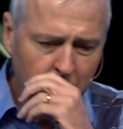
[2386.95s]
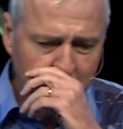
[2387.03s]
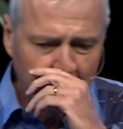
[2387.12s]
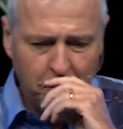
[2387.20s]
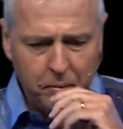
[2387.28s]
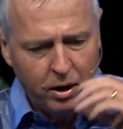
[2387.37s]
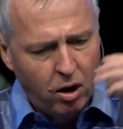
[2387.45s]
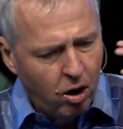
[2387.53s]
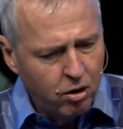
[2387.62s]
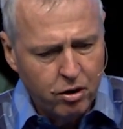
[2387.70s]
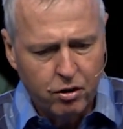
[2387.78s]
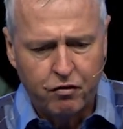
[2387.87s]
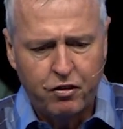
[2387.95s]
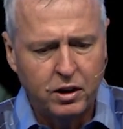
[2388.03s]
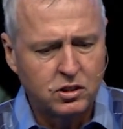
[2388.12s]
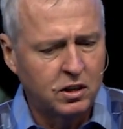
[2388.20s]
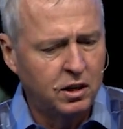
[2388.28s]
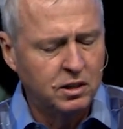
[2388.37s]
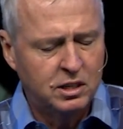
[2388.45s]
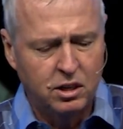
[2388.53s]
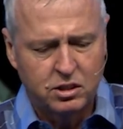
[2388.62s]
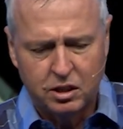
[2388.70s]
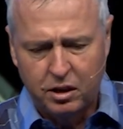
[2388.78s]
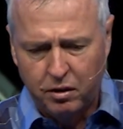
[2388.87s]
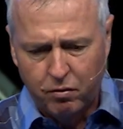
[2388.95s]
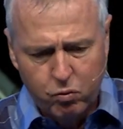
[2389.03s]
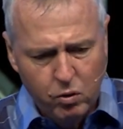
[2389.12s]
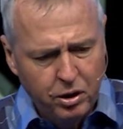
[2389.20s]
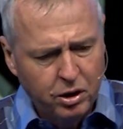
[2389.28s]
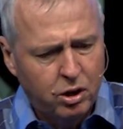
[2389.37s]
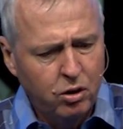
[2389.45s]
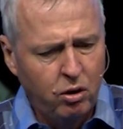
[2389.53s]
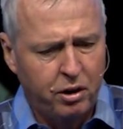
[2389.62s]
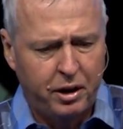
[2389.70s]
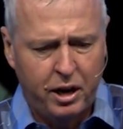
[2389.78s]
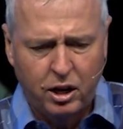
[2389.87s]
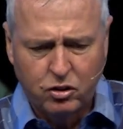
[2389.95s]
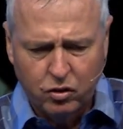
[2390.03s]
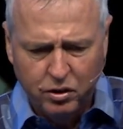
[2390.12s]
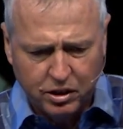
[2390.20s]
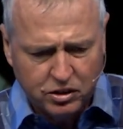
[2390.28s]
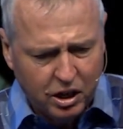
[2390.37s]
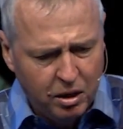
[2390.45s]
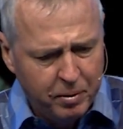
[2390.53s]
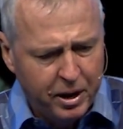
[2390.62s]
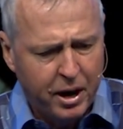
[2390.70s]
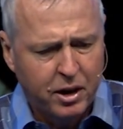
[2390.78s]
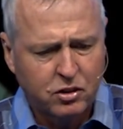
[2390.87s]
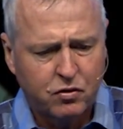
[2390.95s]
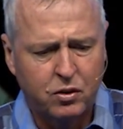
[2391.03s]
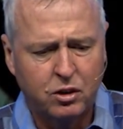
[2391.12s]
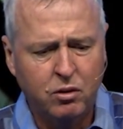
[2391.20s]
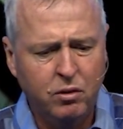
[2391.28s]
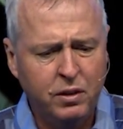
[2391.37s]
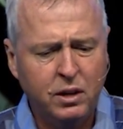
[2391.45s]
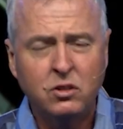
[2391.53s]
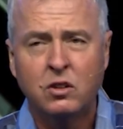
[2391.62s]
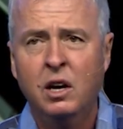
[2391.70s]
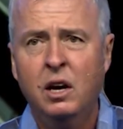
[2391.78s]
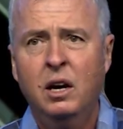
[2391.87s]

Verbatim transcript: it's going to be harder to face the intensity of ridicule and hatred that's coming at us for doing this.